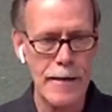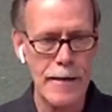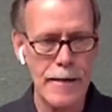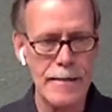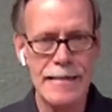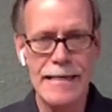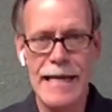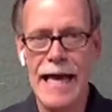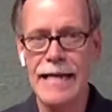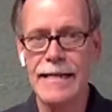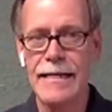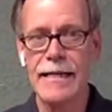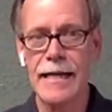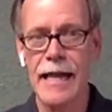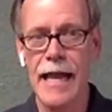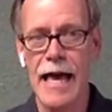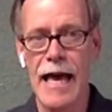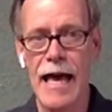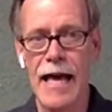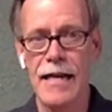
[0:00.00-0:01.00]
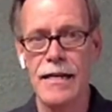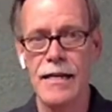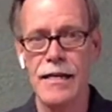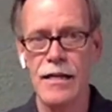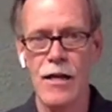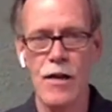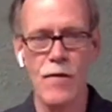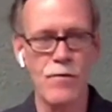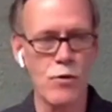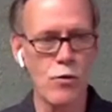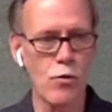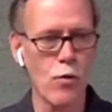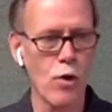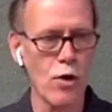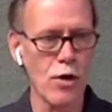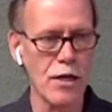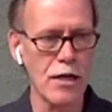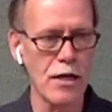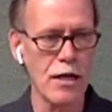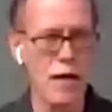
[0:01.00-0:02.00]
Dandelion, if you're
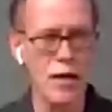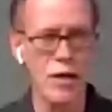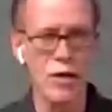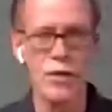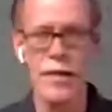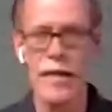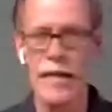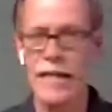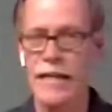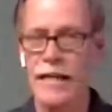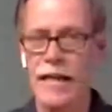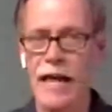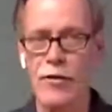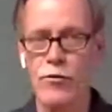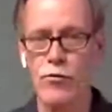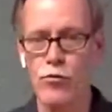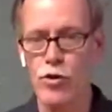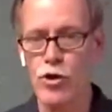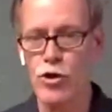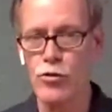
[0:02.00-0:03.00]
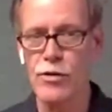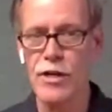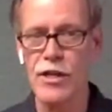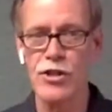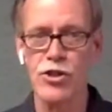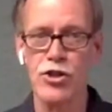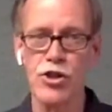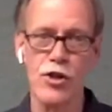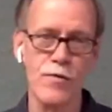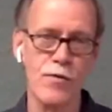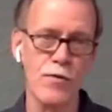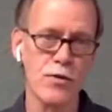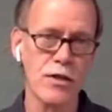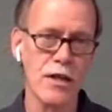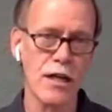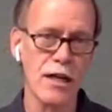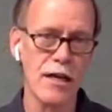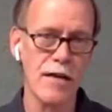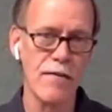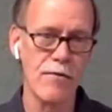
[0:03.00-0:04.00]
wanting a dandelion root, is good
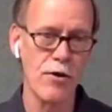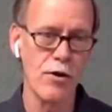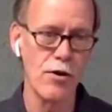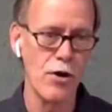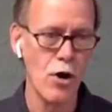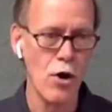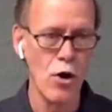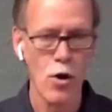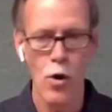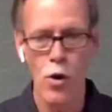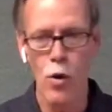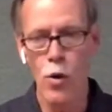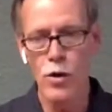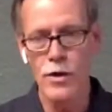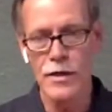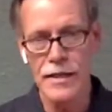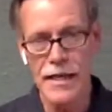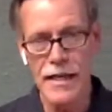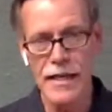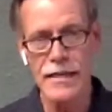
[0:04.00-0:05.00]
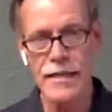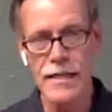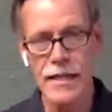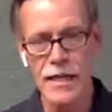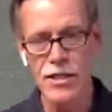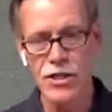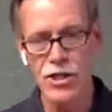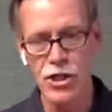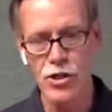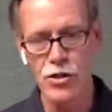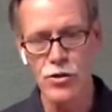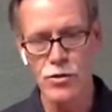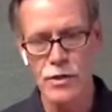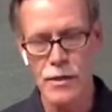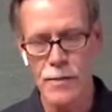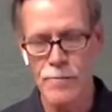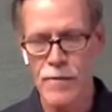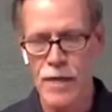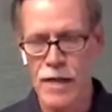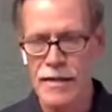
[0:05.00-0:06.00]
for the liver or kidney
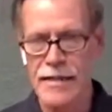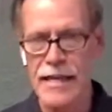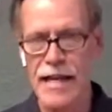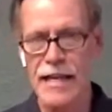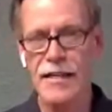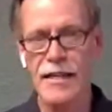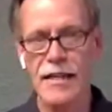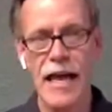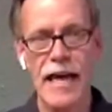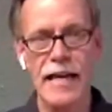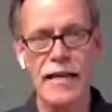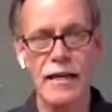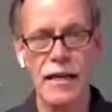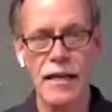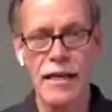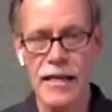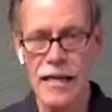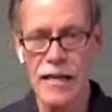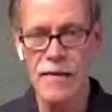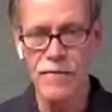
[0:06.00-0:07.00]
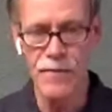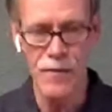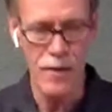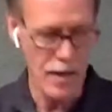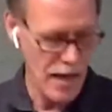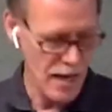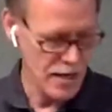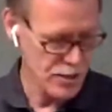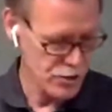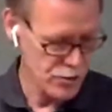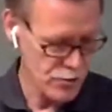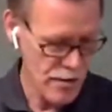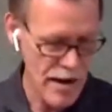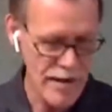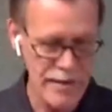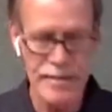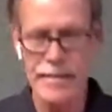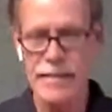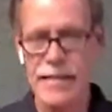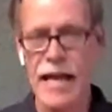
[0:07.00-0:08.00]
issues. Dandelion leaf
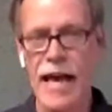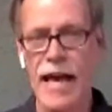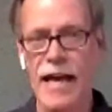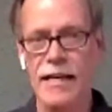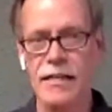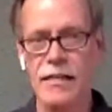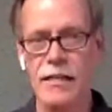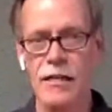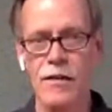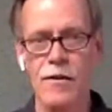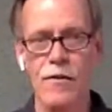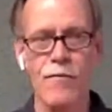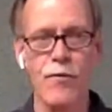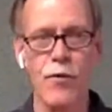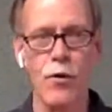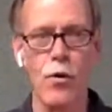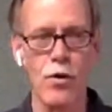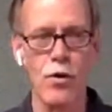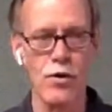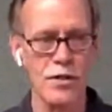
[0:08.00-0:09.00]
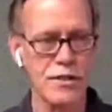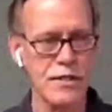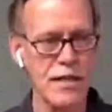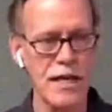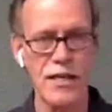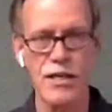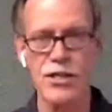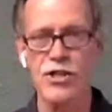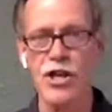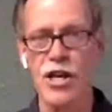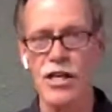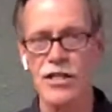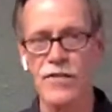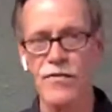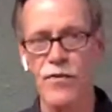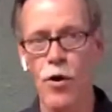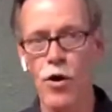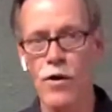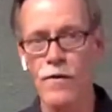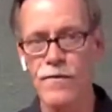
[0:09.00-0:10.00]
extract is excellent for, say,
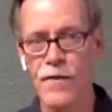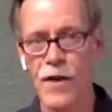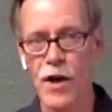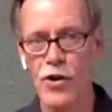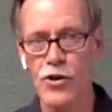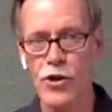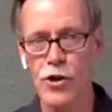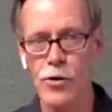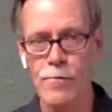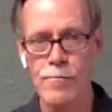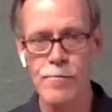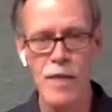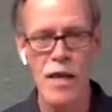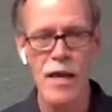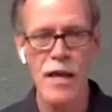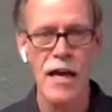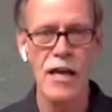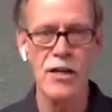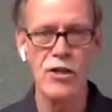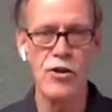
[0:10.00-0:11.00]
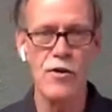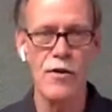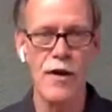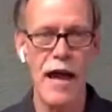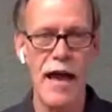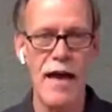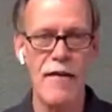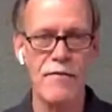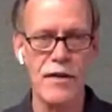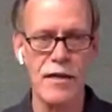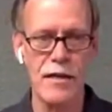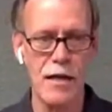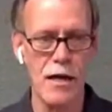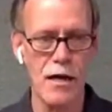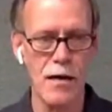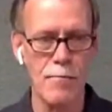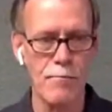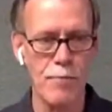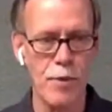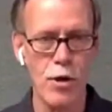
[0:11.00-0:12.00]
congestive heart failure, and you're
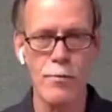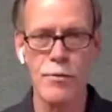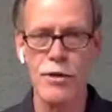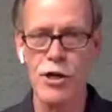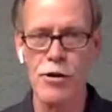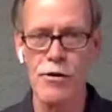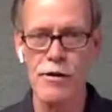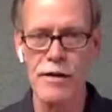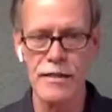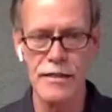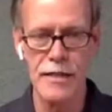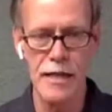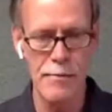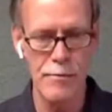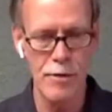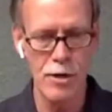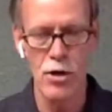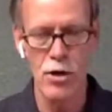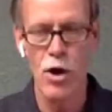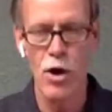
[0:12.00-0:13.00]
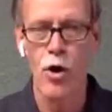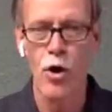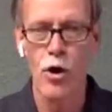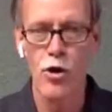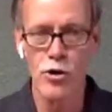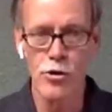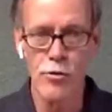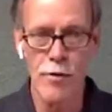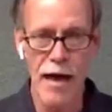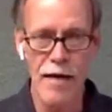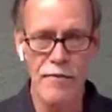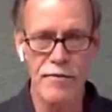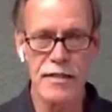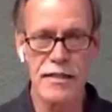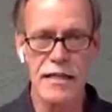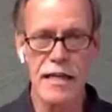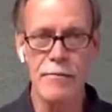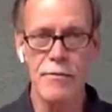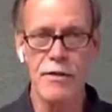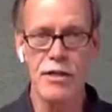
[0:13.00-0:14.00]
having pulmonary edema, or you
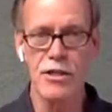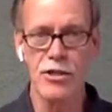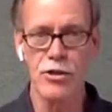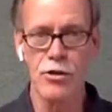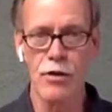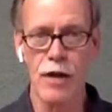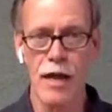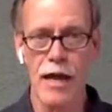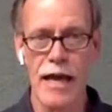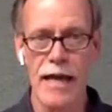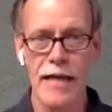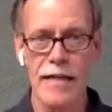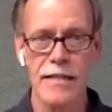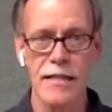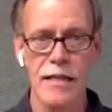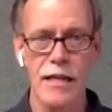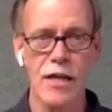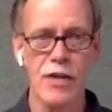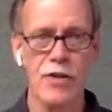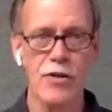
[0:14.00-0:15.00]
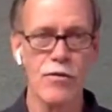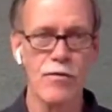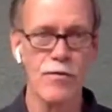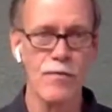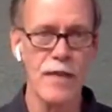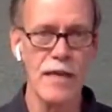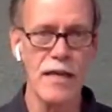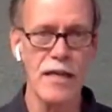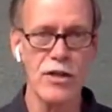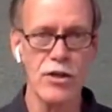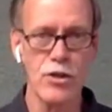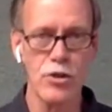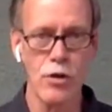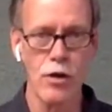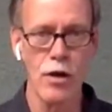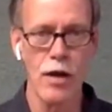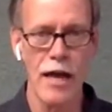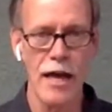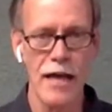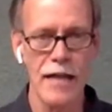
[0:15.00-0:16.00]
have edema in your legs, in your feet,
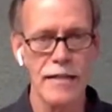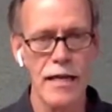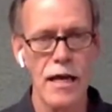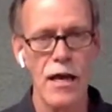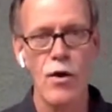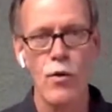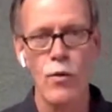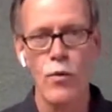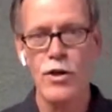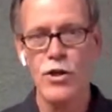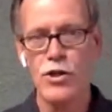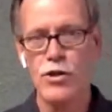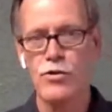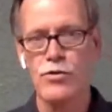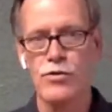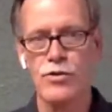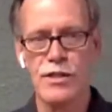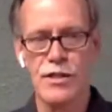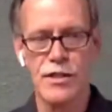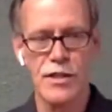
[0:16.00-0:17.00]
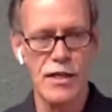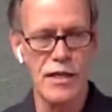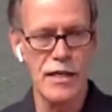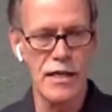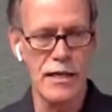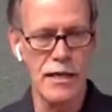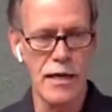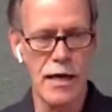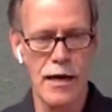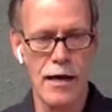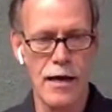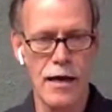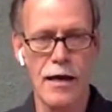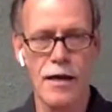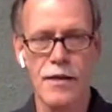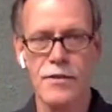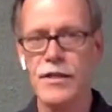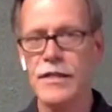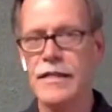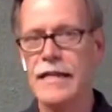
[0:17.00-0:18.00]
and your legs. We use the
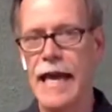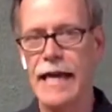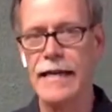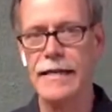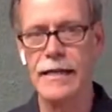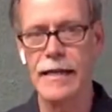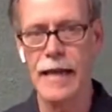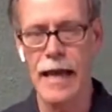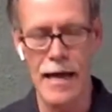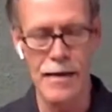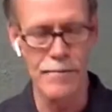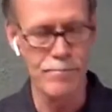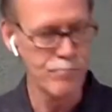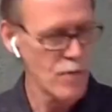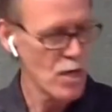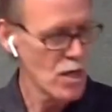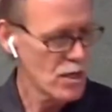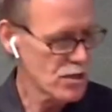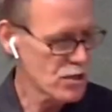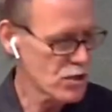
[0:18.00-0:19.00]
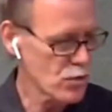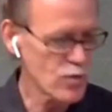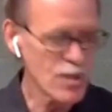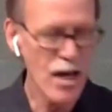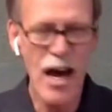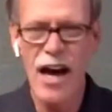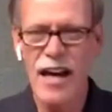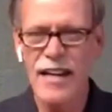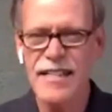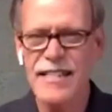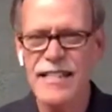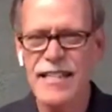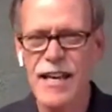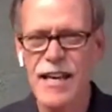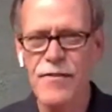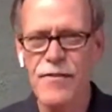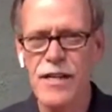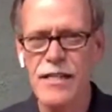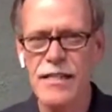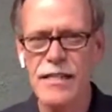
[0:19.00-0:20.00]
dandelion. And so God has
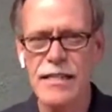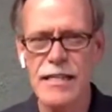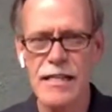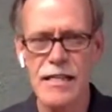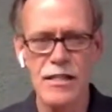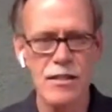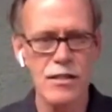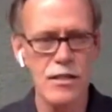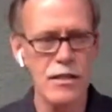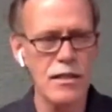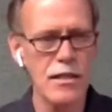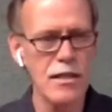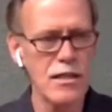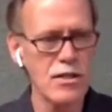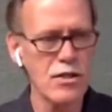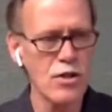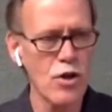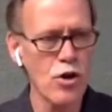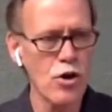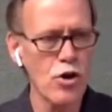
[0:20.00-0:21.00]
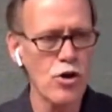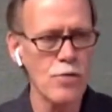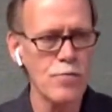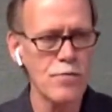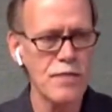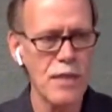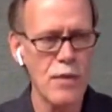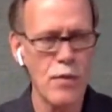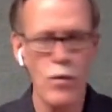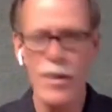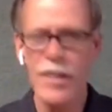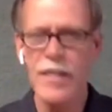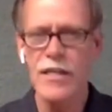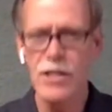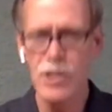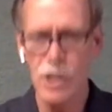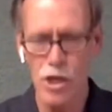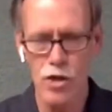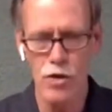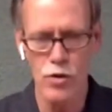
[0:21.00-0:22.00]
given us these herbs that
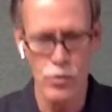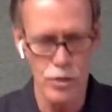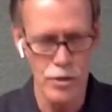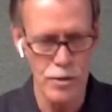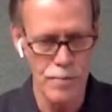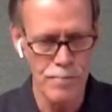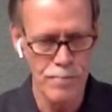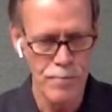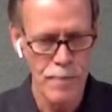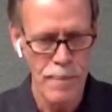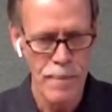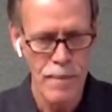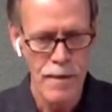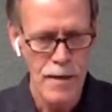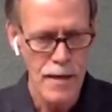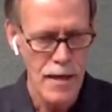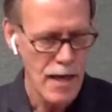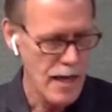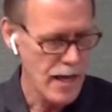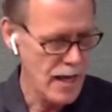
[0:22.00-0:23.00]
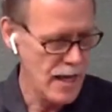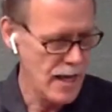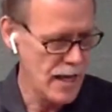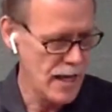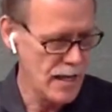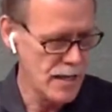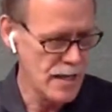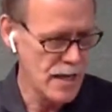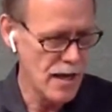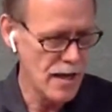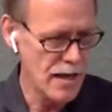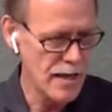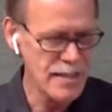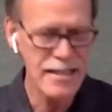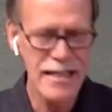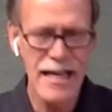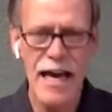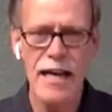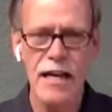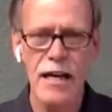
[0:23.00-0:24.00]
we can use, and
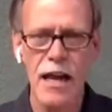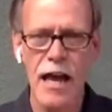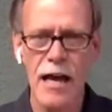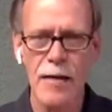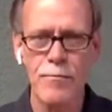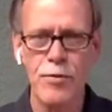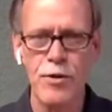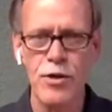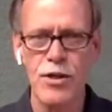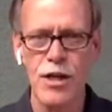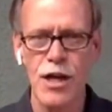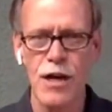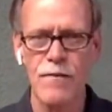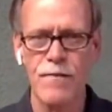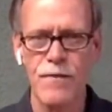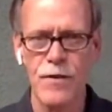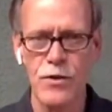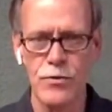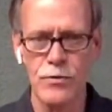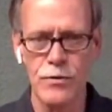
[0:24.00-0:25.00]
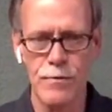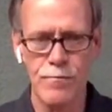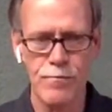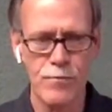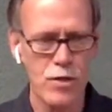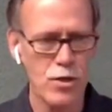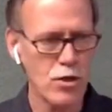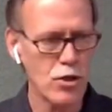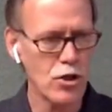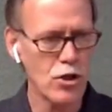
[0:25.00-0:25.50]
it's kind of like putting up food.